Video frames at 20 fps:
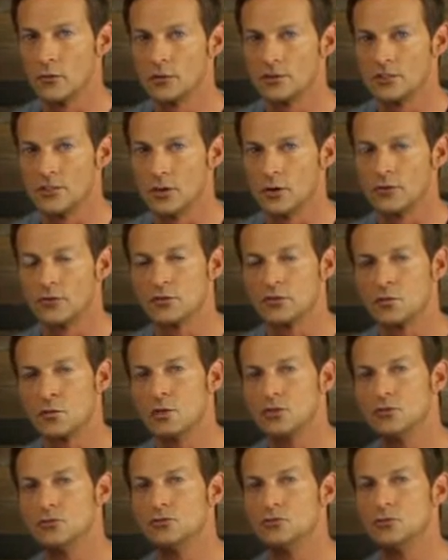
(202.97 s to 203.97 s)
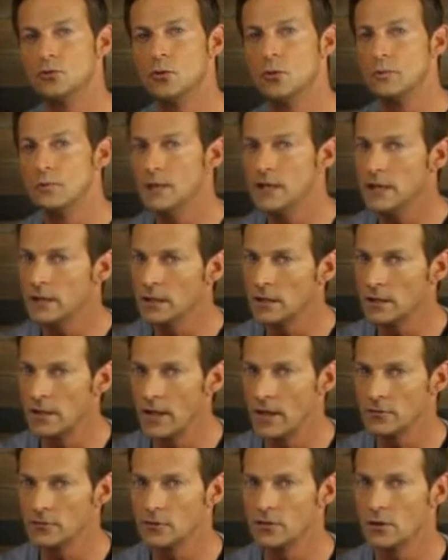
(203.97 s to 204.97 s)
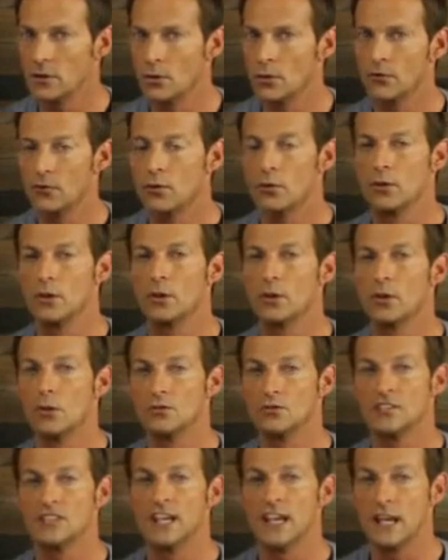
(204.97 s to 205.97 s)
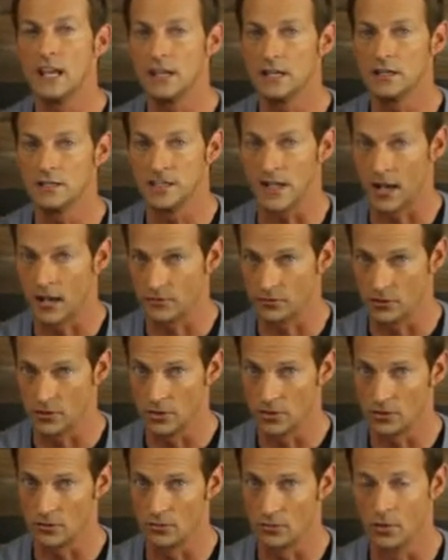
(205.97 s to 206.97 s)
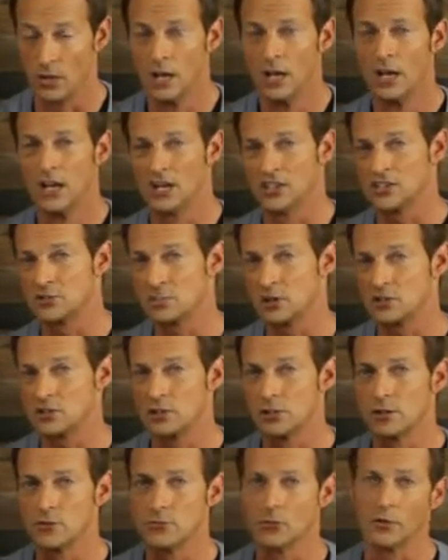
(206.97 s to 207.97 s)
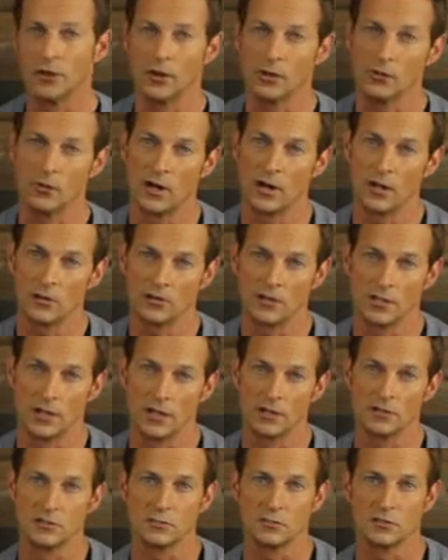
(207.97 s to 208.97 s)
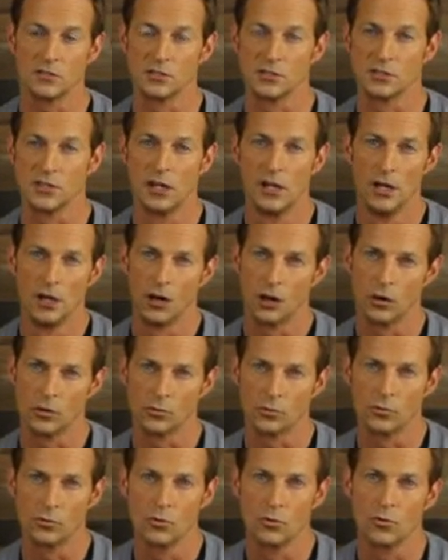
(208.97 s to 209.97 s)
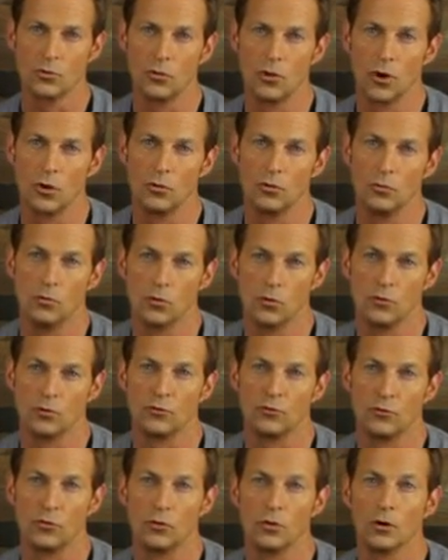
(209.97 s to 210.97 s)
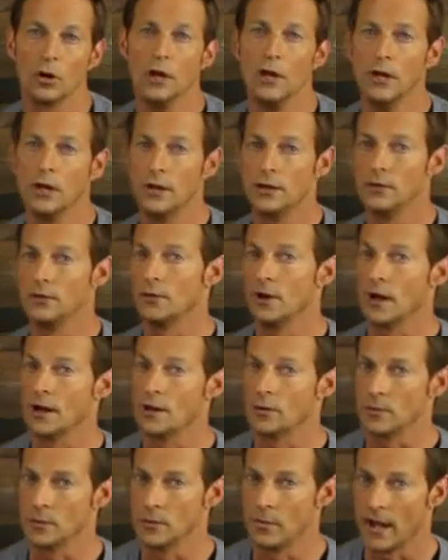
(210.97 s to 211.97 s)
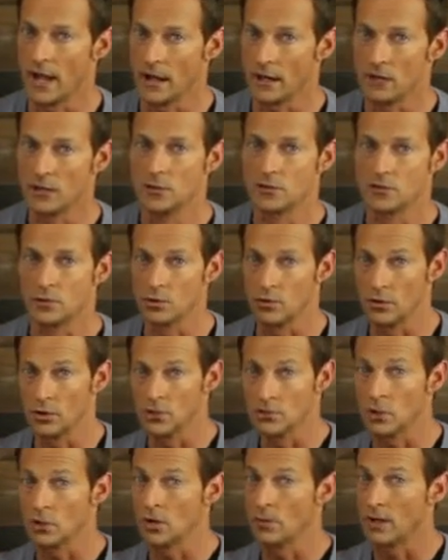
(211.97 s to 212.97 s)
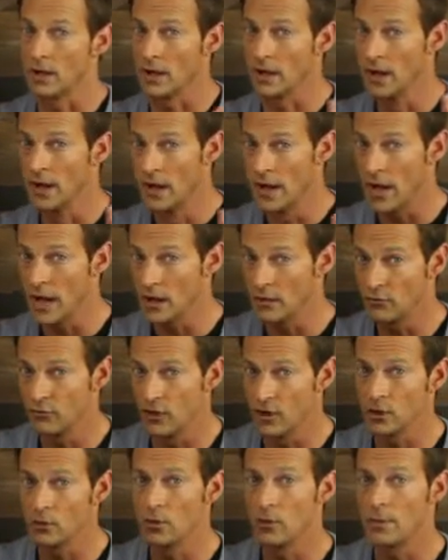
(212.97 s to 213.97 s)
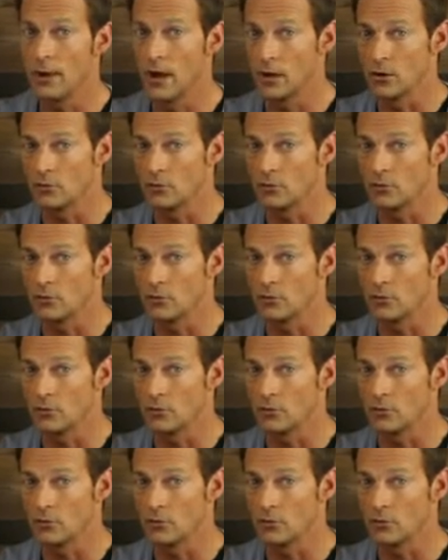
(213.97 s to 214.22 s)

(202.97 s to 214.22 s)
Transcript: itself is what you do immediately after the interview and then those days after the interview, especially if you're getting radio silence, which is our recruiter code word for you're not hearing back. So we're going to talk about how to follow up